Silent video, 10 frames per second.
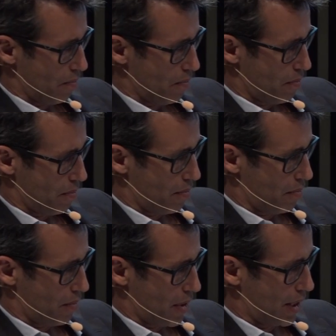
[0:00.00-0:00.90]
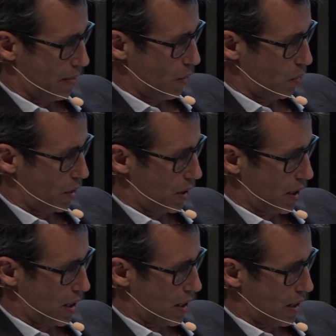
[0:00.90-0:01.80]
um, it's about
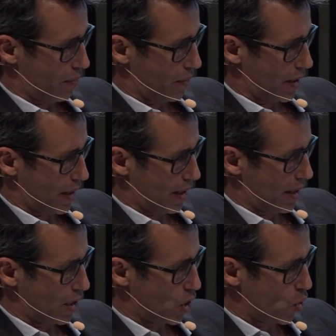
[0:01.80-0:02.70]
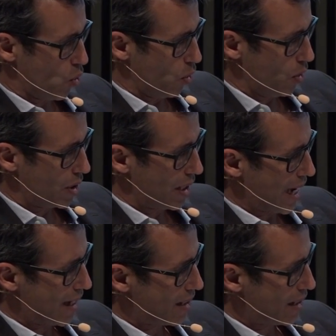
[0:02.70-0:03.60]
um, the schools
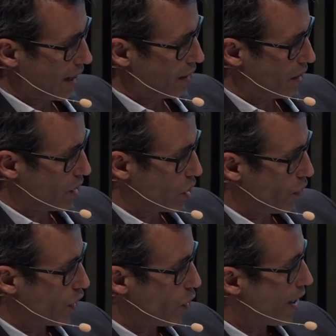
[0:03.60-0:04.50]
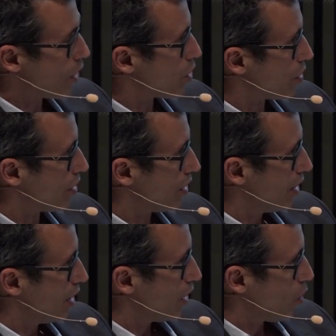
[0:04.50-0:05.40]
as centers of innovation.
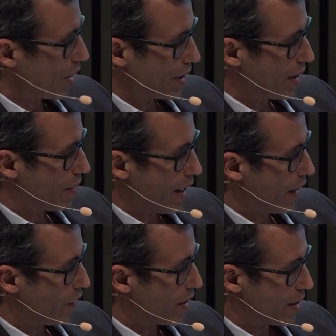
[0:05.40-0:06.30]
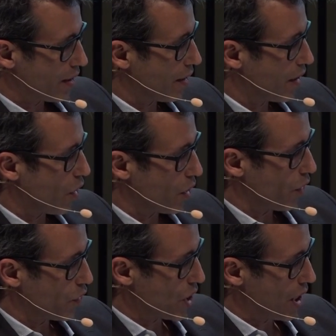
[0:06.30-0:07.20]
What are the benefits and the theory
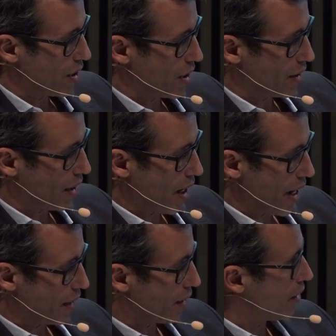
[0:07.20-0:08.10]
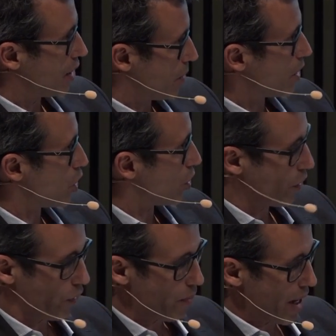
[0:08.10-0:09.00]
of change underlying this mm. vision
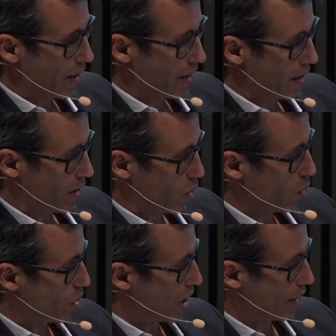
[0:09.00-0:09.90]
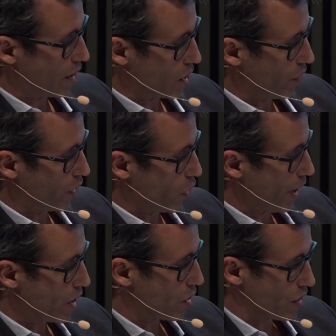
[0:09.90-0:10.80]
of making school centers of
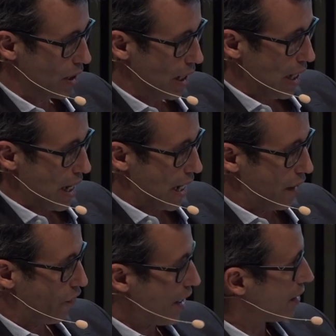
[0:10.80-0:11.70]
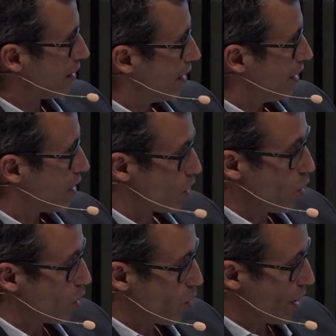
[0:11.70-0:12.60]
innovation? Mm. And in fact,
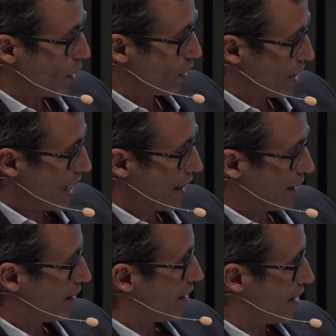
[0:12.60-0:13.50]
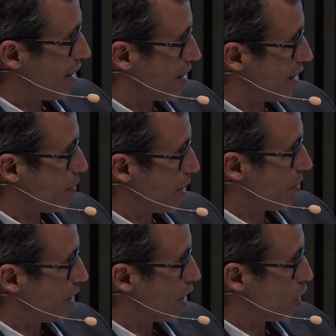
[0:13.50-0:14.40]
schools were not designed as
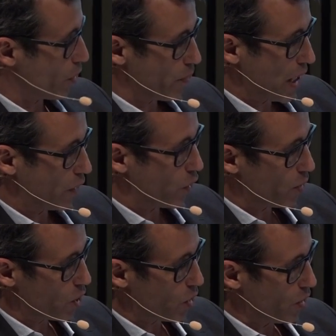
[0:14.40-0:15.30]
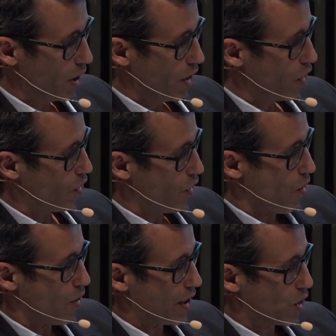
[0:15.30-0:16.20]
experimentation platforms. No. So
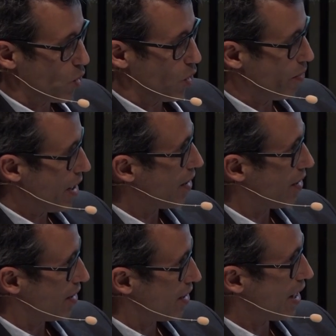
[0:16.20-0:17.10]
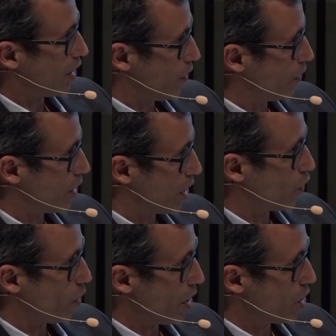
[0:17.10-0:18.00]
how can a school make this kind of yeah.
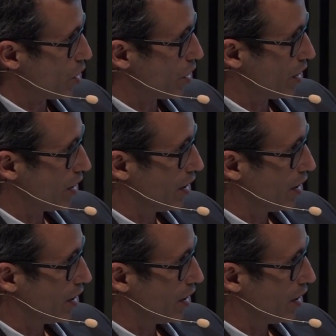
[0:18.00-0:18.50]
transformation?